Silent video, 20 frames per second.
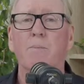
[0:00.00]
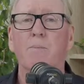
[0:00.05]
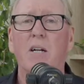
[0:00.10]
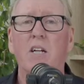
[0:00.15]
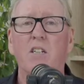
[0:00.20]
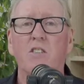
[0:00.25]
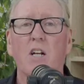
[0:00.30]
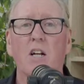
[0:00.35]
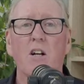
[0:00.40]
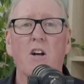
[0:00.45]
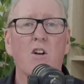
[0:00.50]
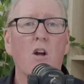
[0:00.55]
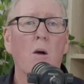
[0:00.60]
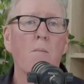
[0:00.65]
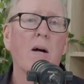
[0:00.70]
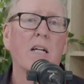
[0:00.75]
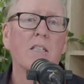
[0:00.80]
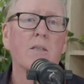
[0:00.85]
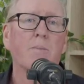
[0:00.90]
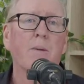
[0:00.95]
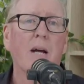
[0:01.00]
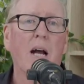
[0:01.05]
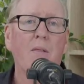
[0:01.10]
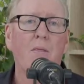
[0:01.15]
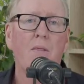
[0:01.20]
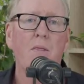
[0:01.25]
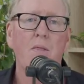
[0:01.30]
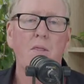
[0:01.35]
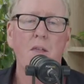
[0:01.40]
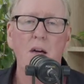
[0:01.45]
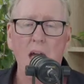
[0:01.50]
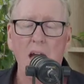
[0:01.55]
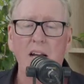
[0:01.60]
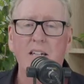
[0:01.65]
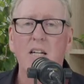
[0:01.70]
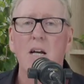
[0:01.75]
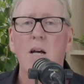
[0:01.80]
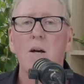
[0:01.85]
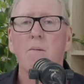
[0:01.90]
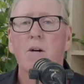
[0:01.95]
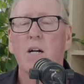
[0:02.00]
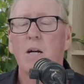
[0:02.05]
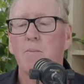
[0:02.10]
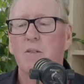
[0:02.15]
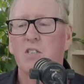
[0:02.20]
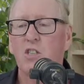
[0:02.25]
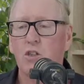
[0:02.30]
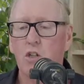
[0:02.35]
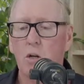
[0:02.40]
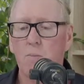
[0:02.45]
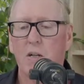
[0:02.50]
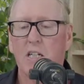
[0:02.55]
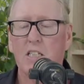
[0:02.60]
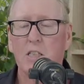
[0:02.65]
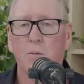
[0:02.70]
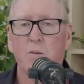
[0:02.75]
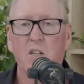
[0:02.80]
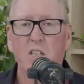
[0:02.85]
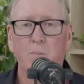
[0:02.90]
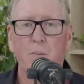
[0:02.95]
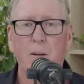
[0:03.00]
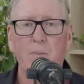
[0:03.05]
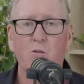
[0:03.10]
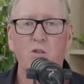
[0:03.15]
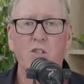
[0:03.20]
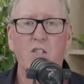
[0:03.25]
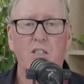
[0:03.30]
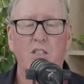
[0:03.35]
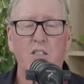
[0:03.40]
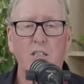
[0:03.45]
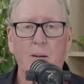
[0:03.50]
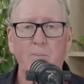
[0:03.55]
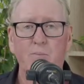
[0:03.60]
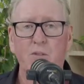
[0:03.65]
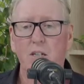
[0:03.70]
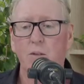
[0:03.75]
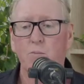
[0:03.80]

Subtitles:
because I don't know much about that, but I'm assuming it's because people just jumped in.